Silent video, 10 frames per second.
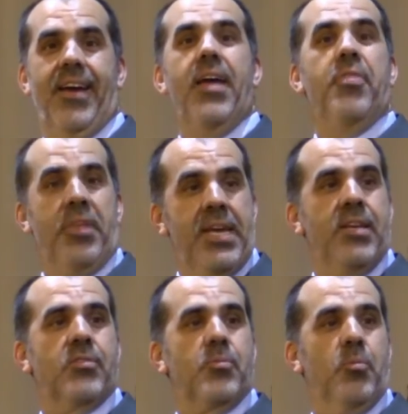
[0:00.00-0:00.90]
And
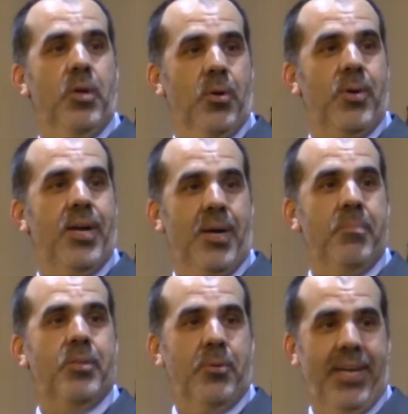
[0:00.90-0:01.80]
things will
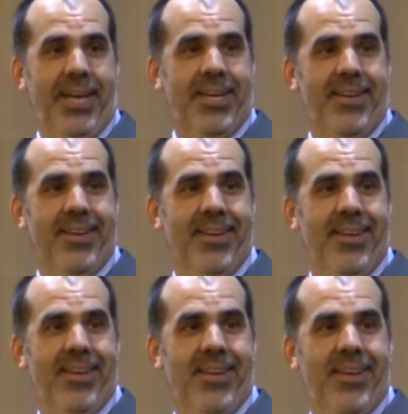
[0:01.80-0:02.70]
come to a head.
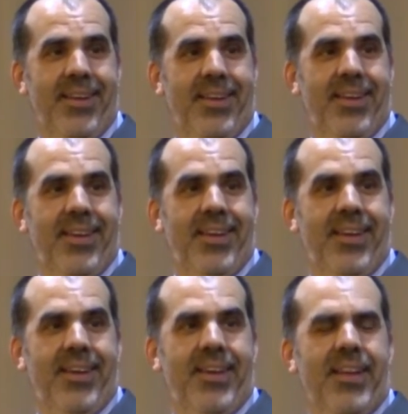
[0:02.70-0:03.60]

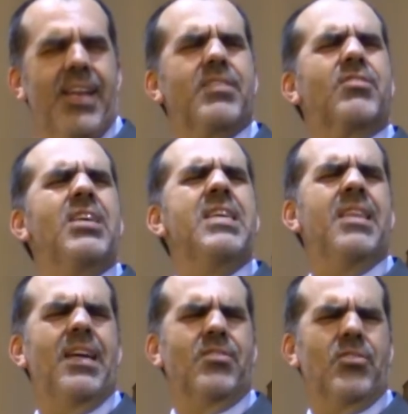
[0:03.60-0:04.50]
Amen. Let's
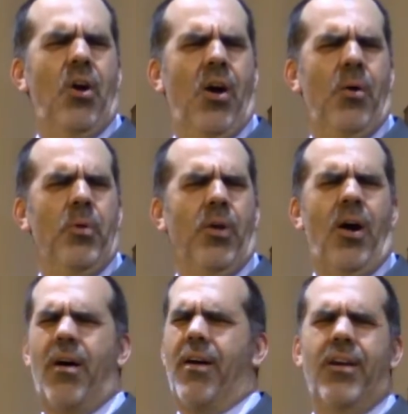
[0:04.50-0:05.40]
sing that song with
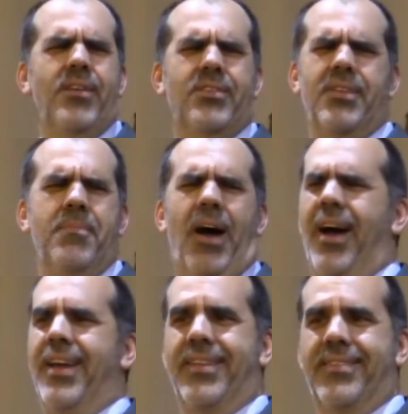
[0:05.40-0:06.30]
our heart and
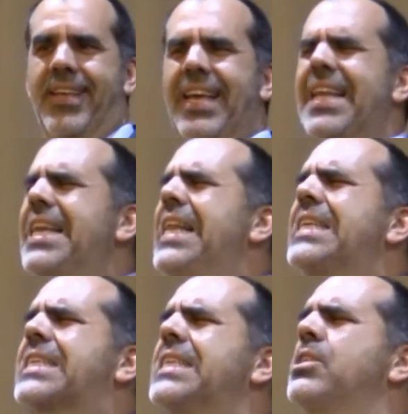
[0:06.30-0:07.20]
mind.
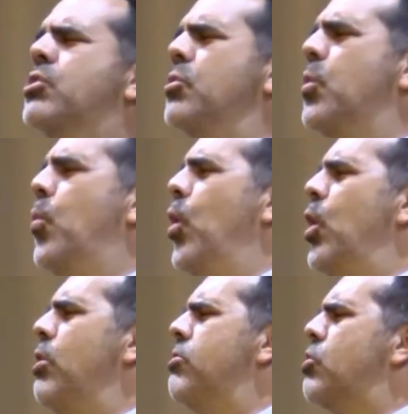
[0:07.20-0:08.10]
Listen to the
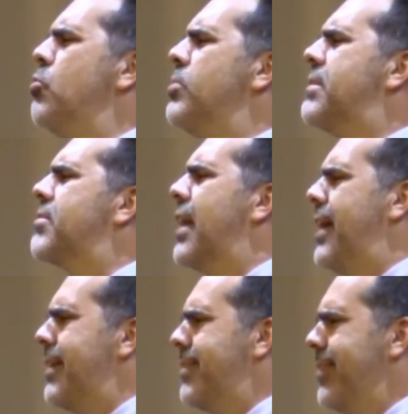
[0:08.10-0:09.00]
words you
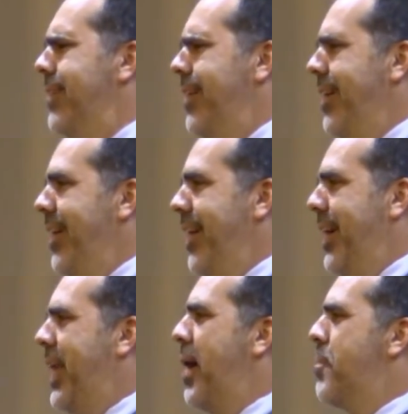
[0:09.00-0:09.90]
recite.
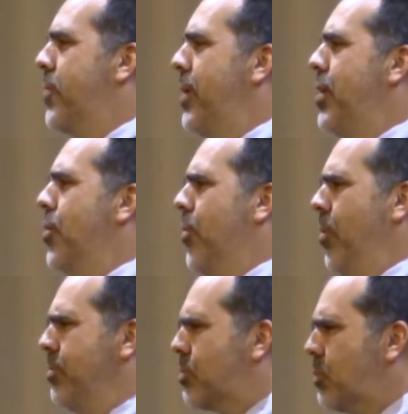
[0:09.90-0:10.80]
And I pray your
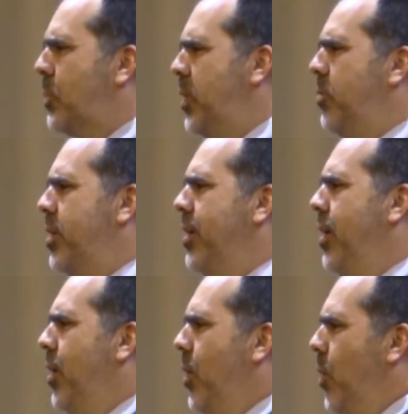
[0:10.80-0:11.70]
own
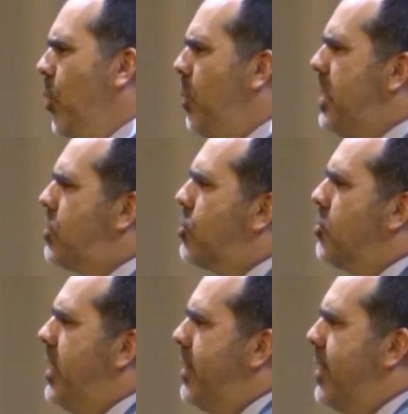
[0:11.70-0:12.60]
spirit will be
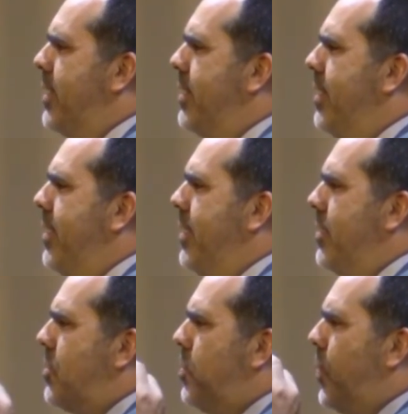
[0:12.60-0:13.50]
strengthened
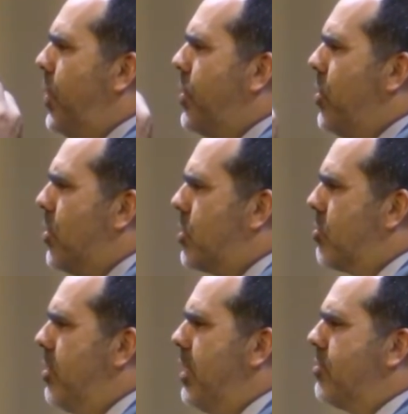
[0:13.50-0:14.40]
to put your
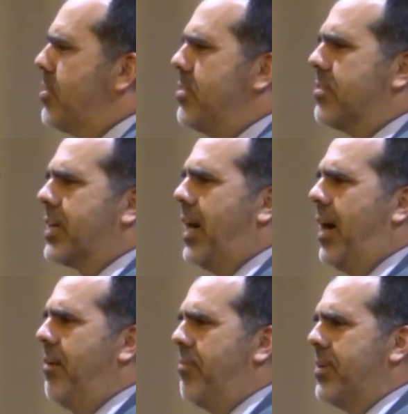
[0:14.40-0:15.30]
trust and your
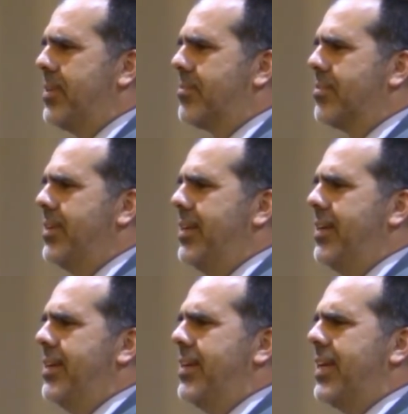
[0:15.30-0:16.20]
confidence
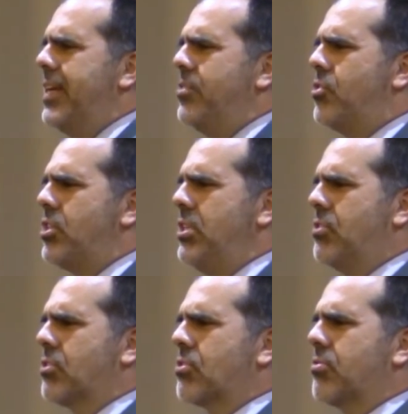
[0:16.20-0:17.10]
in
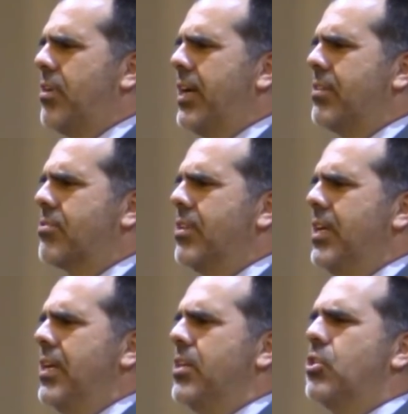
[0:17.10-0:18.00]
Jesus Christ,
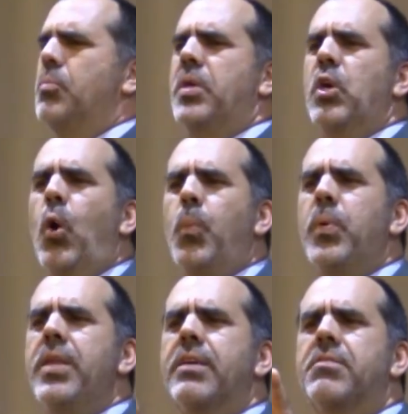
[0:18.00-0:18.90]
to be
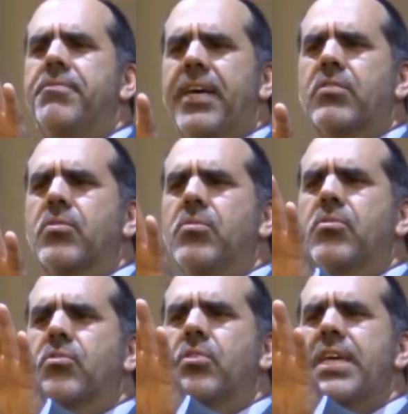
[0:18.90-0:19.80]
open as
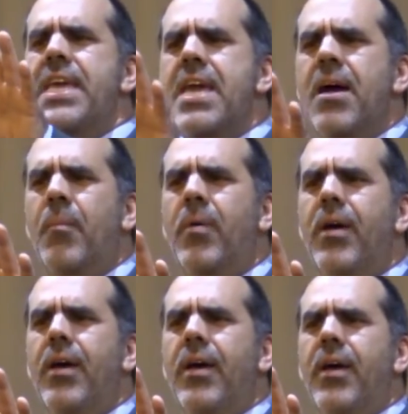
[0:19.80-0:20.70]
vessels to Him,
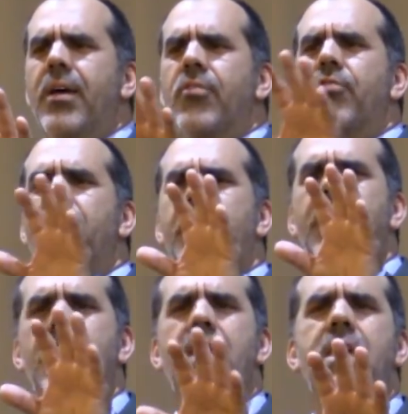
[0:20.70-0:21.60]
so that
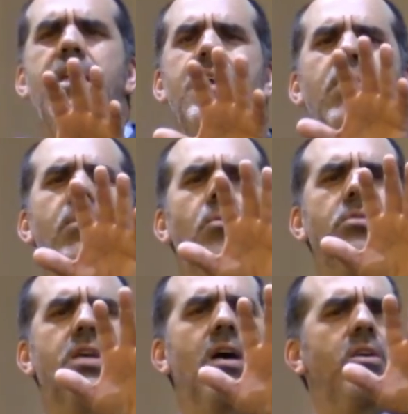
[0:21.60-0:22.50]
He who
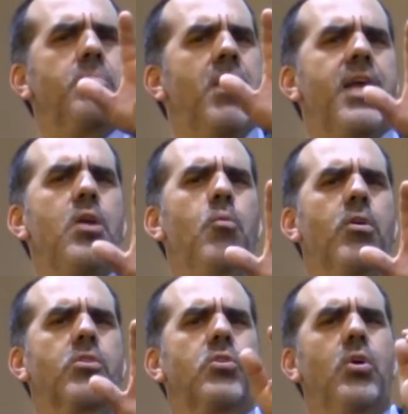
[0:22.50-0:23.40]
does mighty
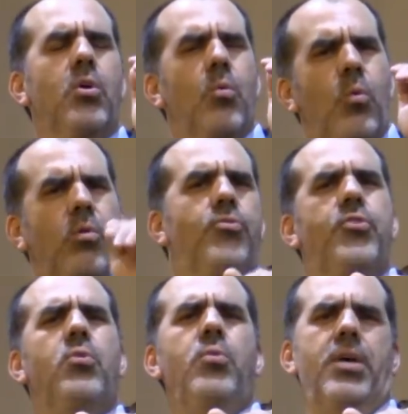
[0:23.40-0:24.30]
works will
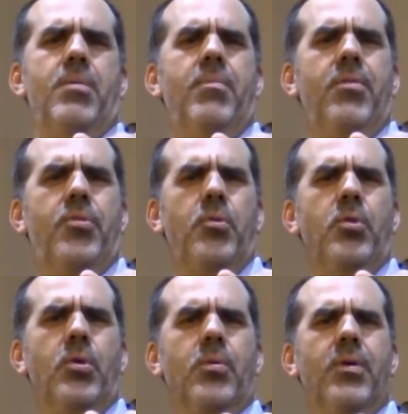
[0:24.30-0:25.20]
do them through
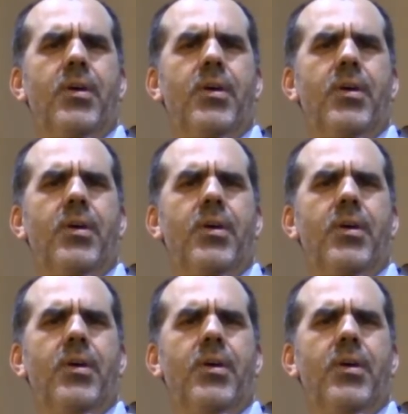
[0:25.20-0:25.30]
you.